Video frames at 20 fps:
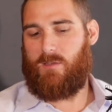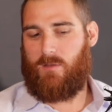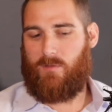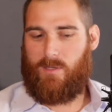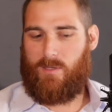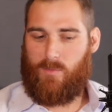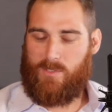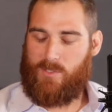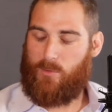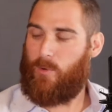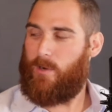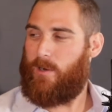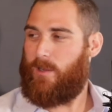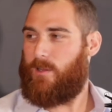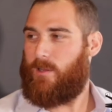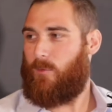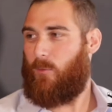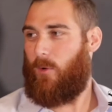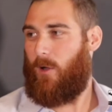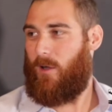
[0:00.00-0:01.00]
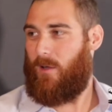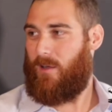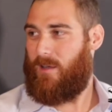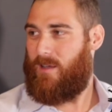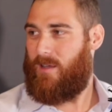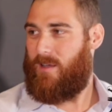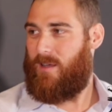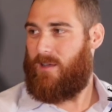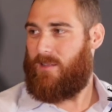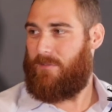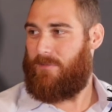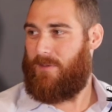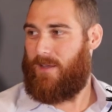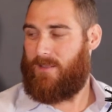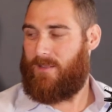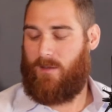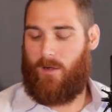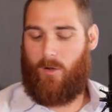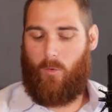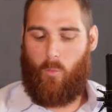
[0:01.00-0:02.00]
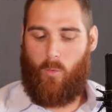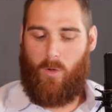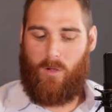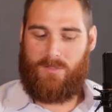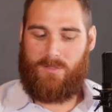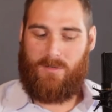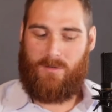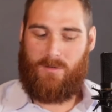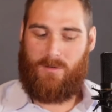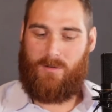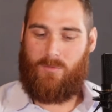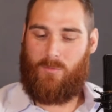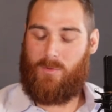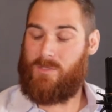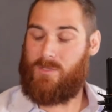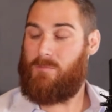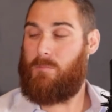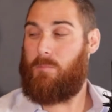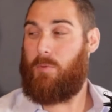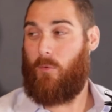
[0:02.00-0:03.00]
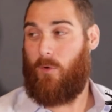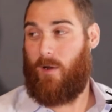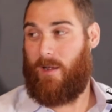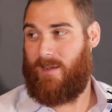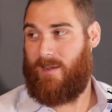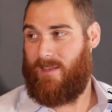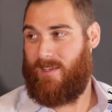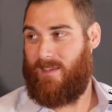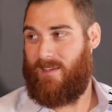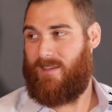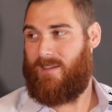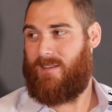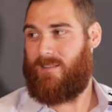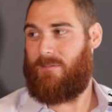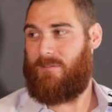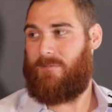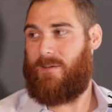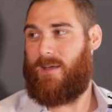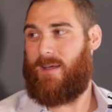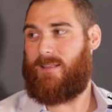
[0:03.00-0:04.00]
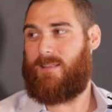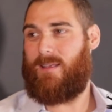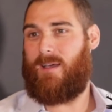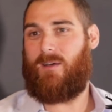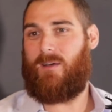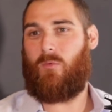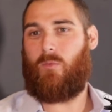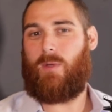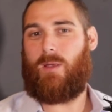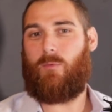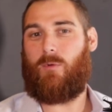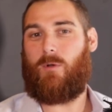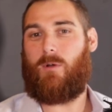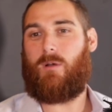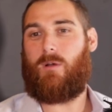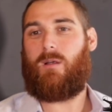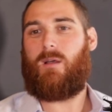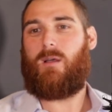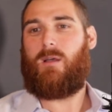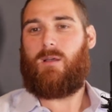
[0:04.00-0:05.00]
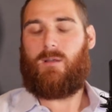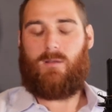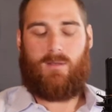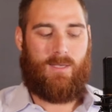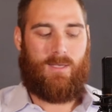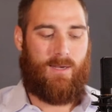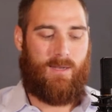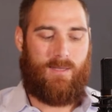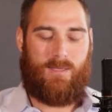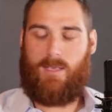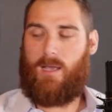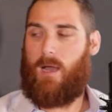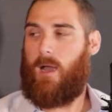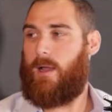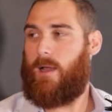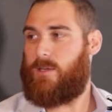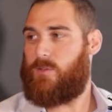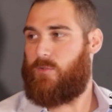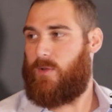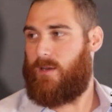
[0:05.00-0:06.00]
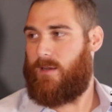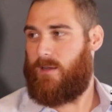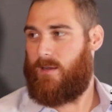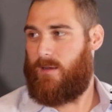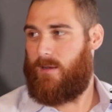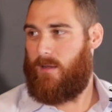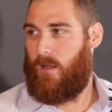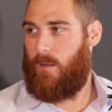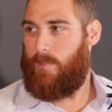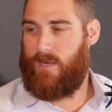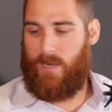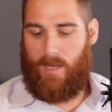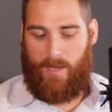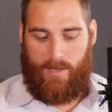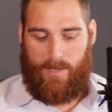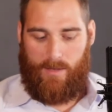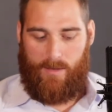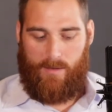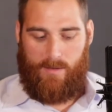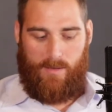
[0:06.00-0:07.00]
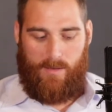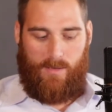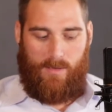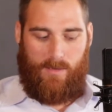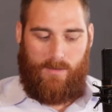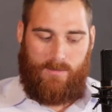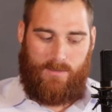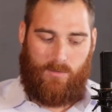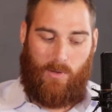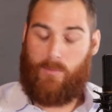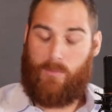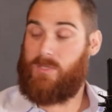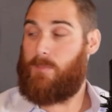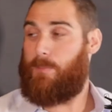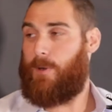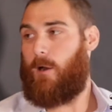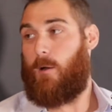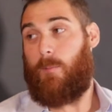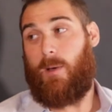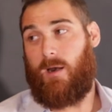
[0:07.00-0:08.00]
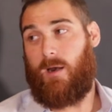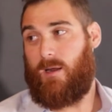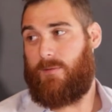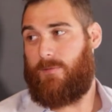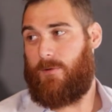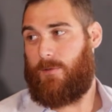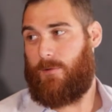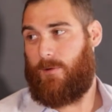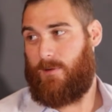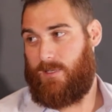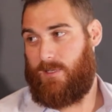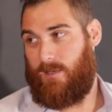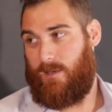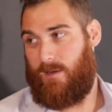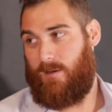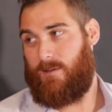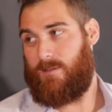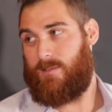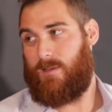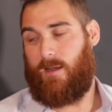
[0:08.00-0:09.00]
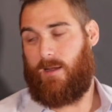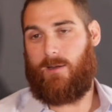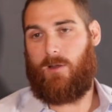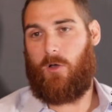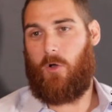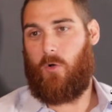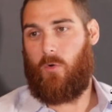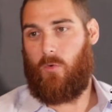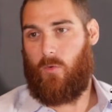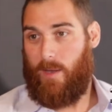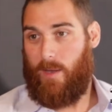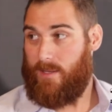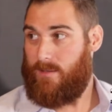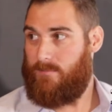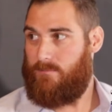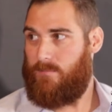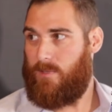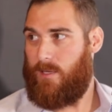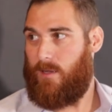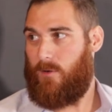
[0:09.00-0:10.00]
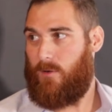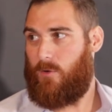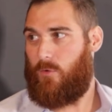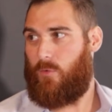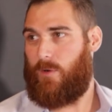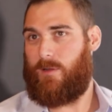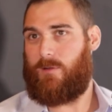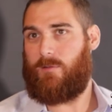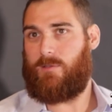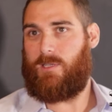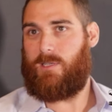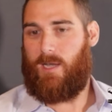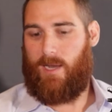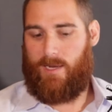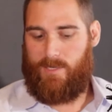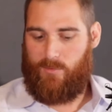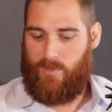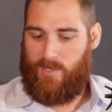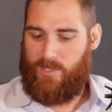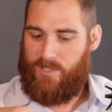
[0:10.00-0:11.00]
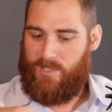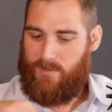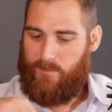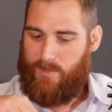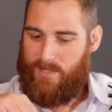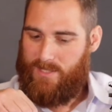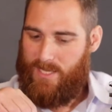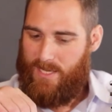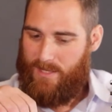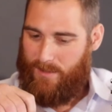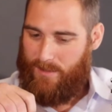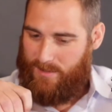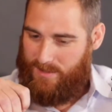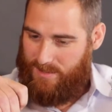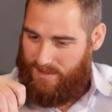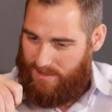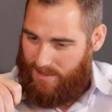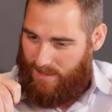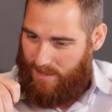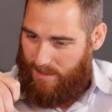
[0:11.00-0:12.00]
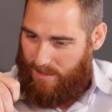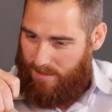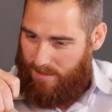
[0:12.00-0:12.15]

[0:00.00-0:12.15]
something was critically wrong. The fact that our water was briny. The fact that we were getting dehydrated. I mean, so I was a paramedic for 13 years, and I know, critical dehydration. We take our skin,